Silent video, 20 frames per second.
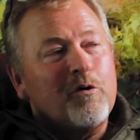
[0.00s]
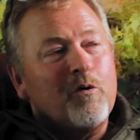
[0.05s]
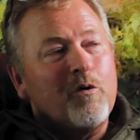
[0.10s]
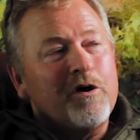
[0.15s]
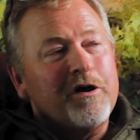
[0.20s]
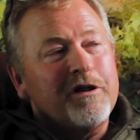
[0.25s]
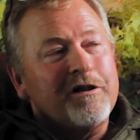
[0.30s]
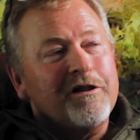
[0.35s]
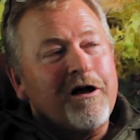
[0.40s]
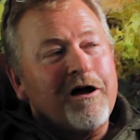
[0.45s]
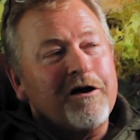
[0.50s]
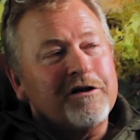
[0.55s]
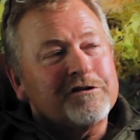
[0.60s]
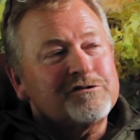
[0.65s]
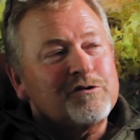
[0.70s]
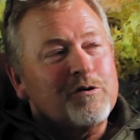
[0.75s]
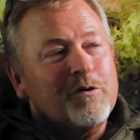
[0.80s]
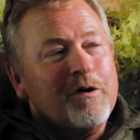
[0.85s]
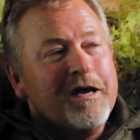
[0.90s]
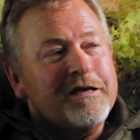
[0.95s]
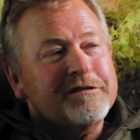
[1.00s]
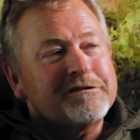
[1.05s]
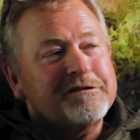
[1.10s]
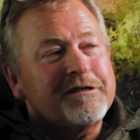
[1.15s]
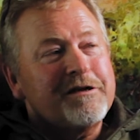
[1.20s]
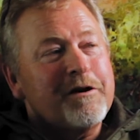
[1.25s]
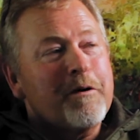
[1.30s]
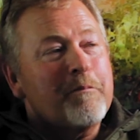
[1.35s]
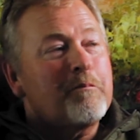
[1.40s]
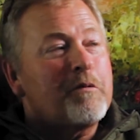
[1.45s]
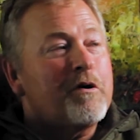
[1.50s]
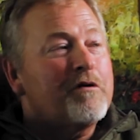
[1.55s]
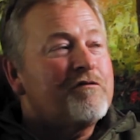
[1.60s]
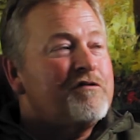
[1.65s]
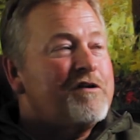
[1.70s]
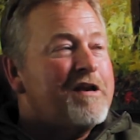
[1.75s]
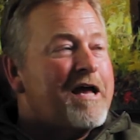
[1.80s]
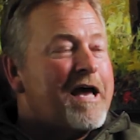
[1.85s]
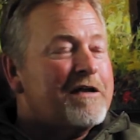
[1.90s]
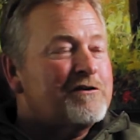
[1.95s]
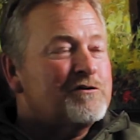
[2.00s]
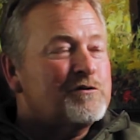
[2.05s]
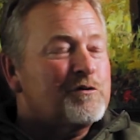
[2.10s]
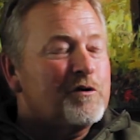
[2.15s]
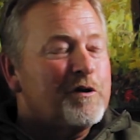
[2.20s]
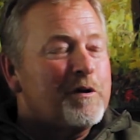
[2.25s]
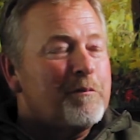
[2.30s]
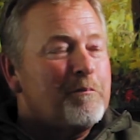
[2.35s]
oil also has a number of natural